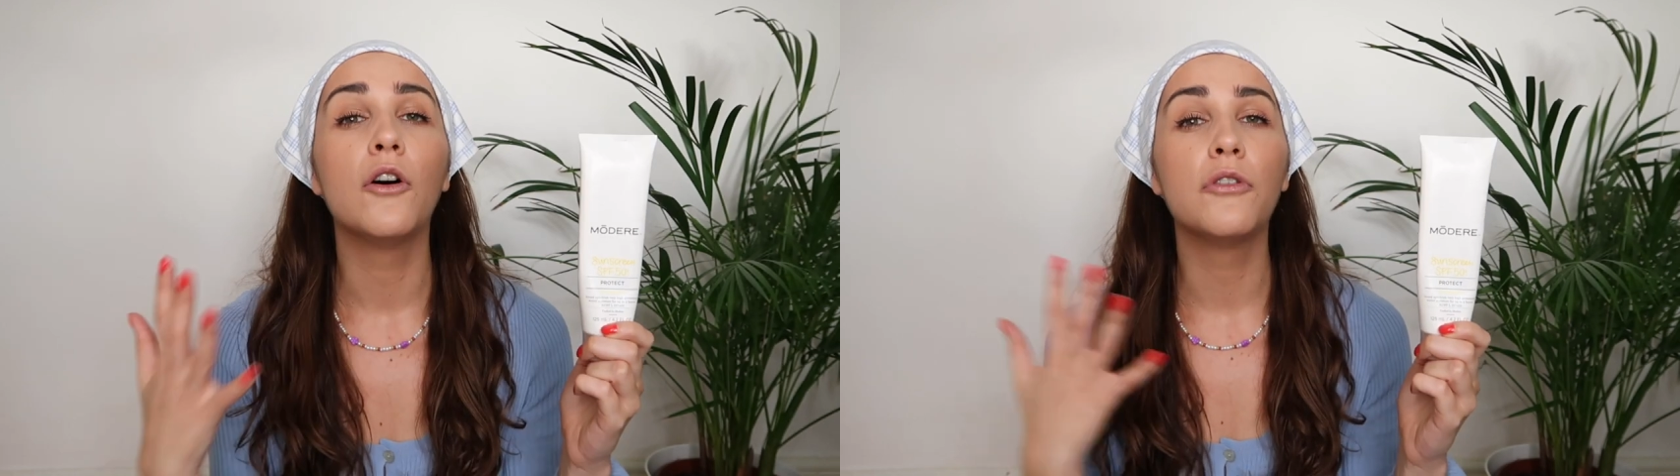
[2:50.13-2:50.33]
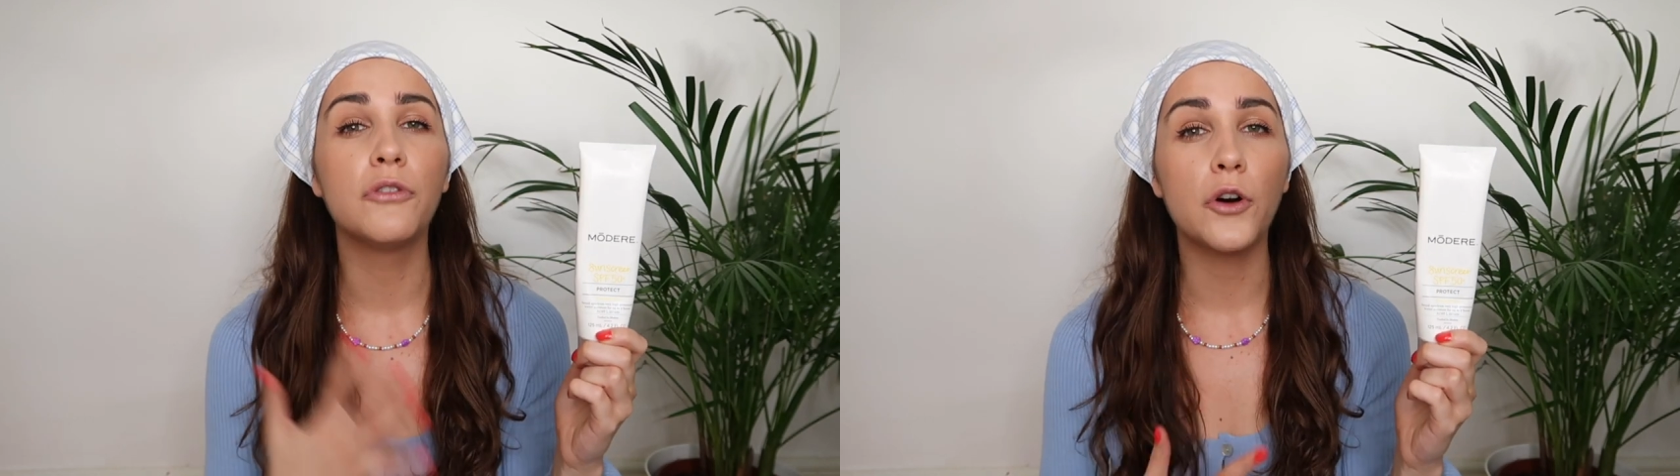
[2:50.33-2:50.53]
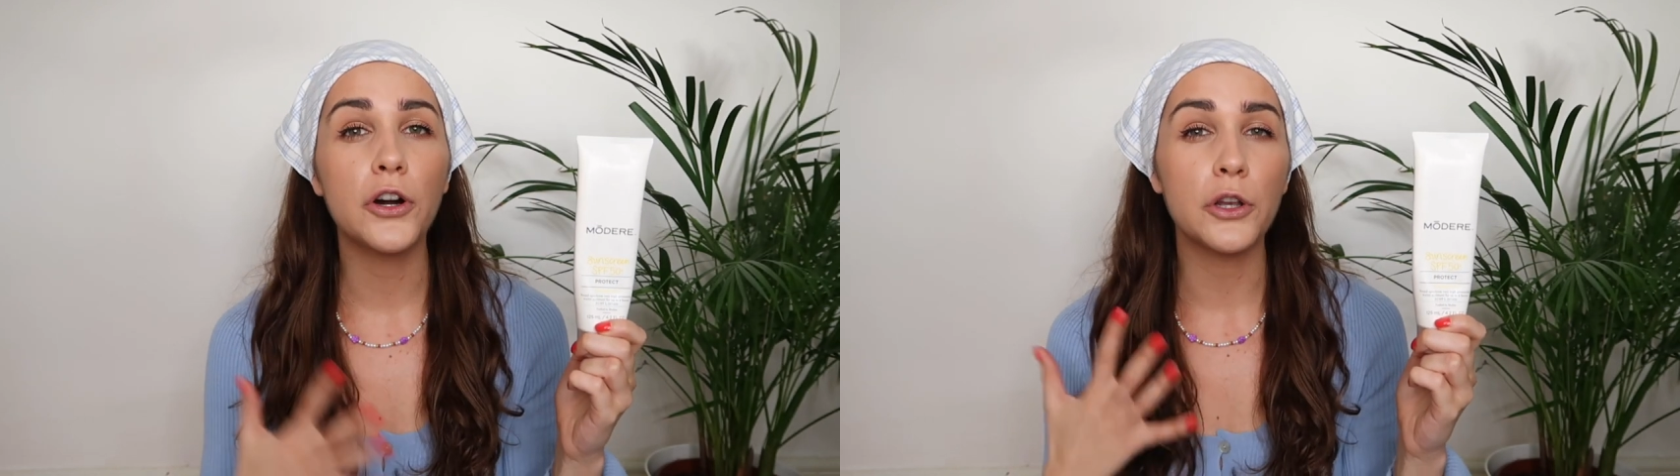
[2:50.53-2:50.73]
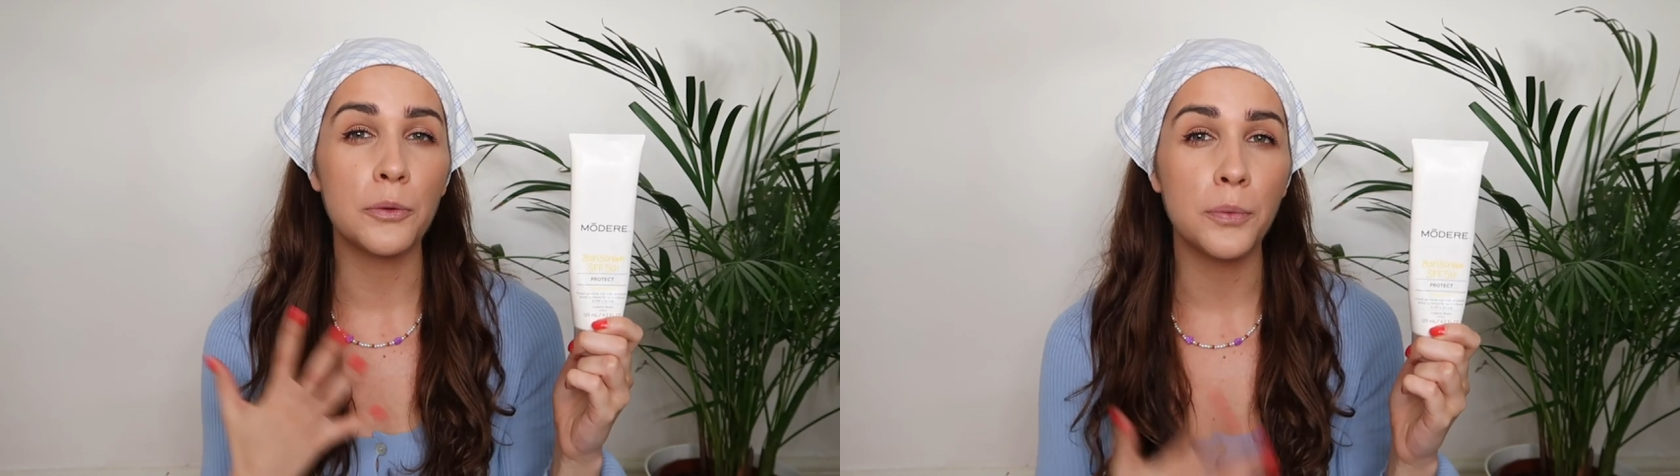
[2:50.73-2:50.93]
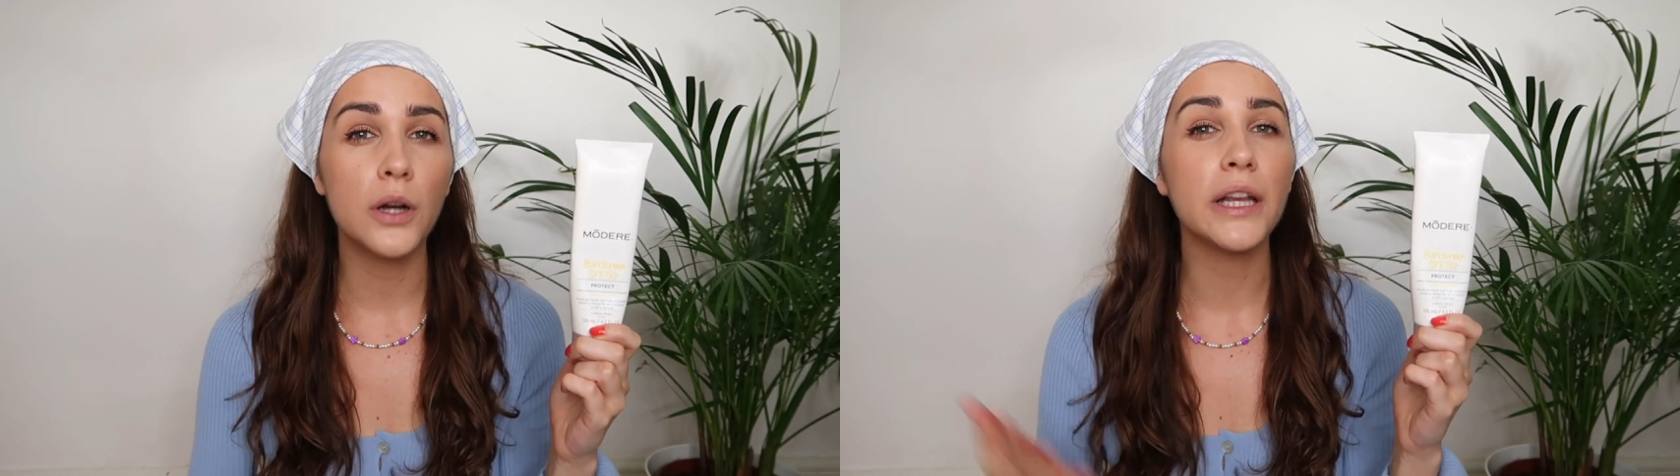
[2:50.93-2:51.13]
for
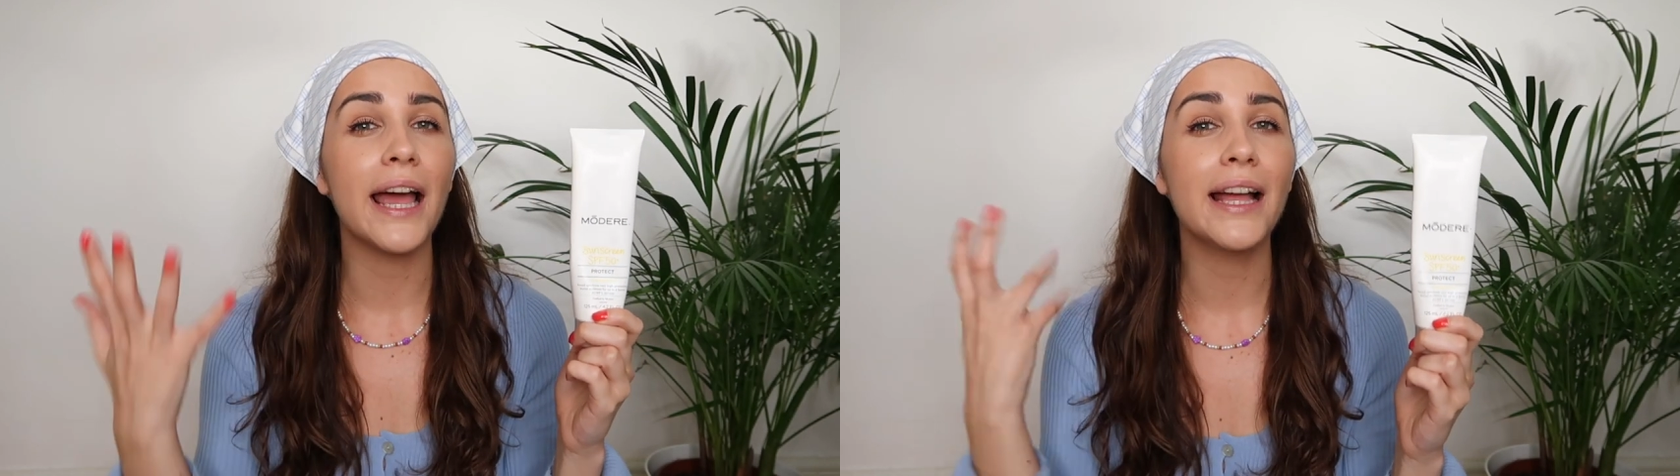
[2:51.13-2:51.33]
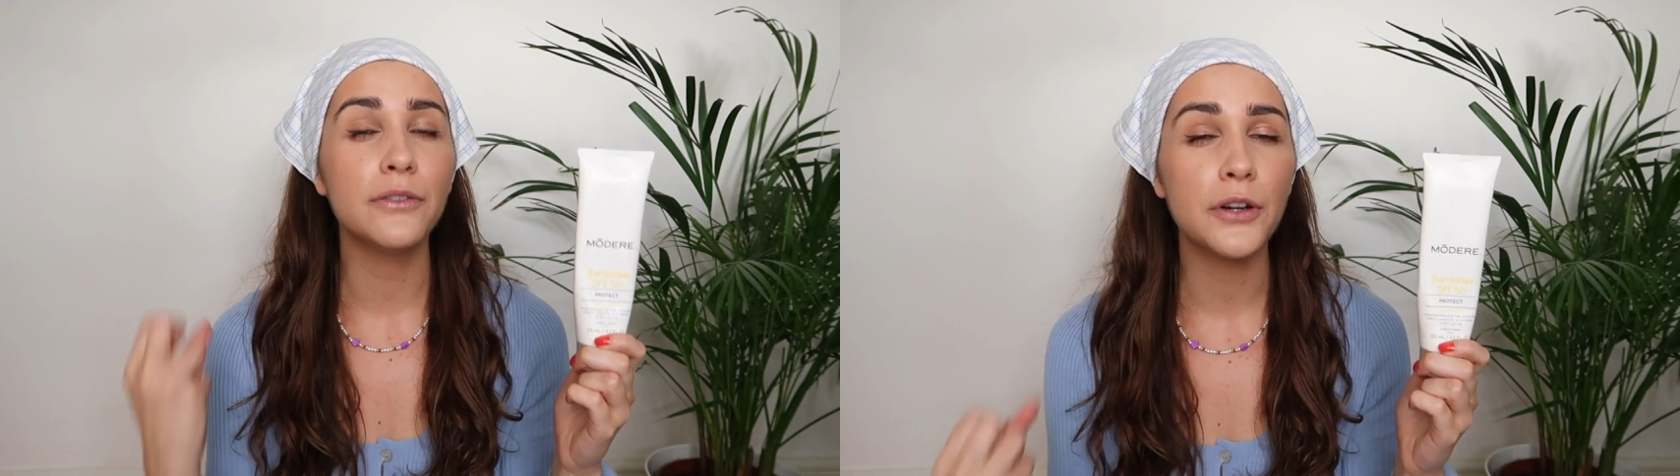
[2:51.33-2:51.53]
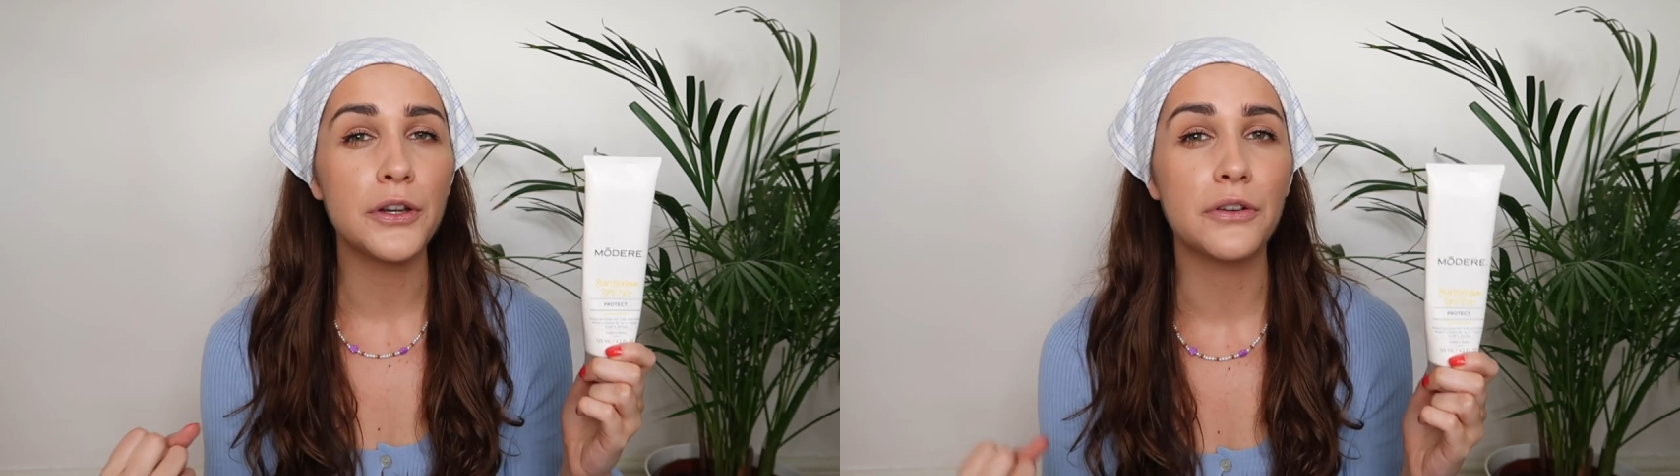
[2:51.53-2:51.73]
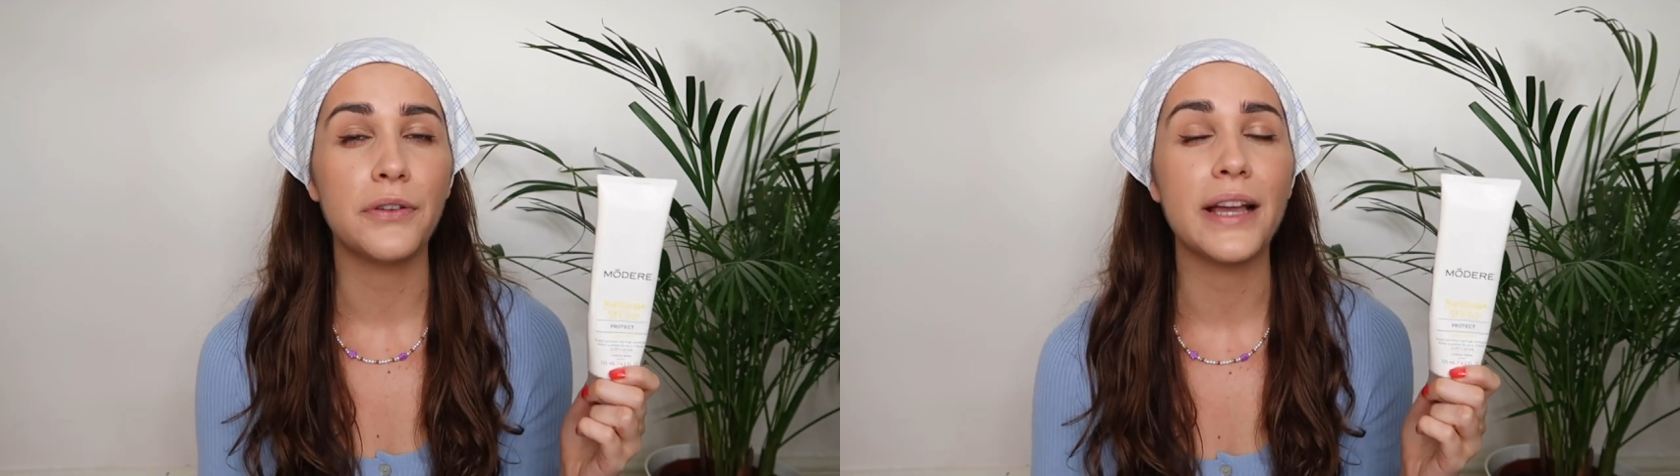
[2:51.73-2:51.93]
your body and for your